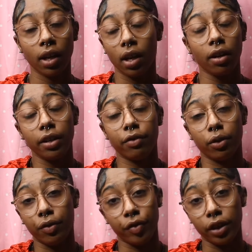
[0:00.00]
I don't even
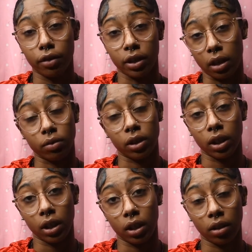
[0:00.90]
know what videos I was
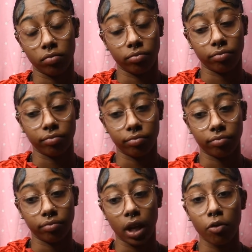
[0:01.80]
looking at.
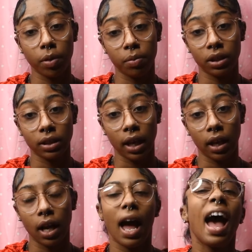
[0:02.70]
I remember the
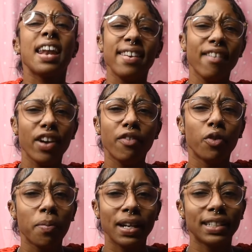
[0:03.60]
site. I never ever
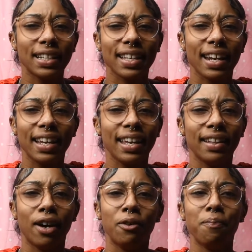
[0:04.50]
went back to that site again
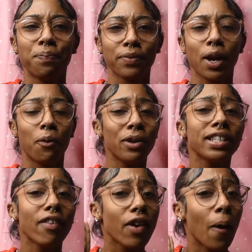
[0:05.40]
though. Once
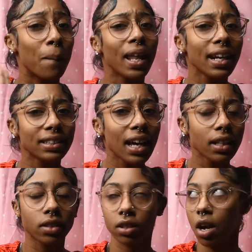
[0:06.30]
I found black
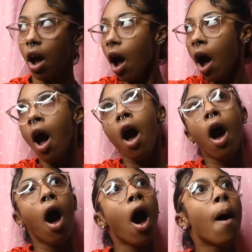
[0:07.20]
sites,
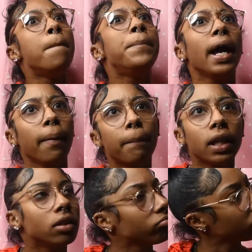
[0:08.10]
baby,
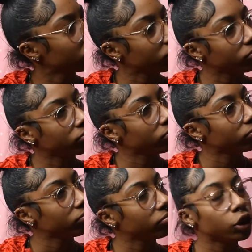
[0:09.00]

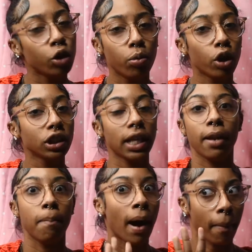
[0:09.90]
YouPorn said
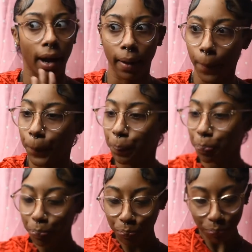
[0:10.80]
bye-bye.
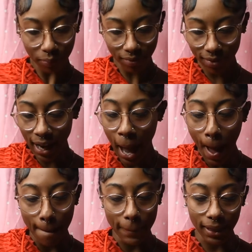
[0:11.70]

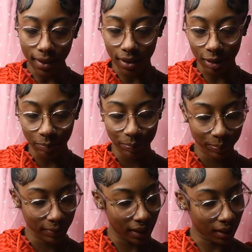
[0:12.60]
But yeah,
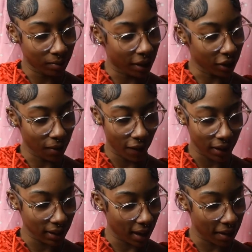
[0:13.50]
that was my
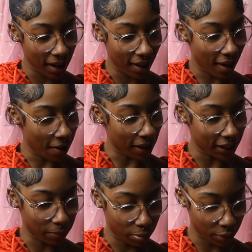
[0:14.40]
first time getting caught
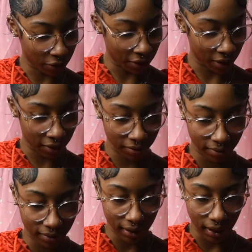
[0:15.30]
watching porn.
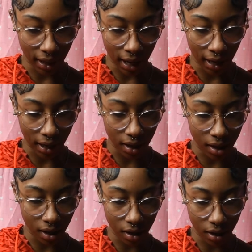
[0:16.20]
Like,
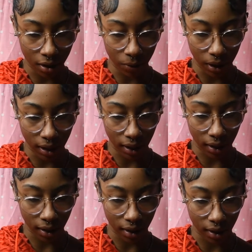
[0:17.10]
your girl
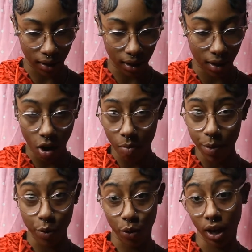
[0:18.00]
really caught
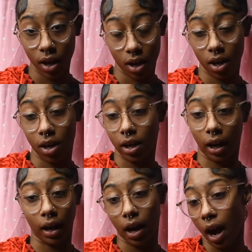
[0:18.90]
me red-handed.
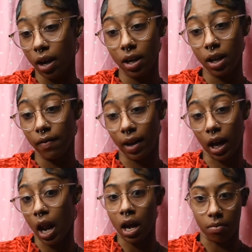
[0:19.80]
Like, I couldn't even
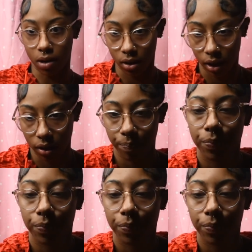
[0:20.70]
lie about it.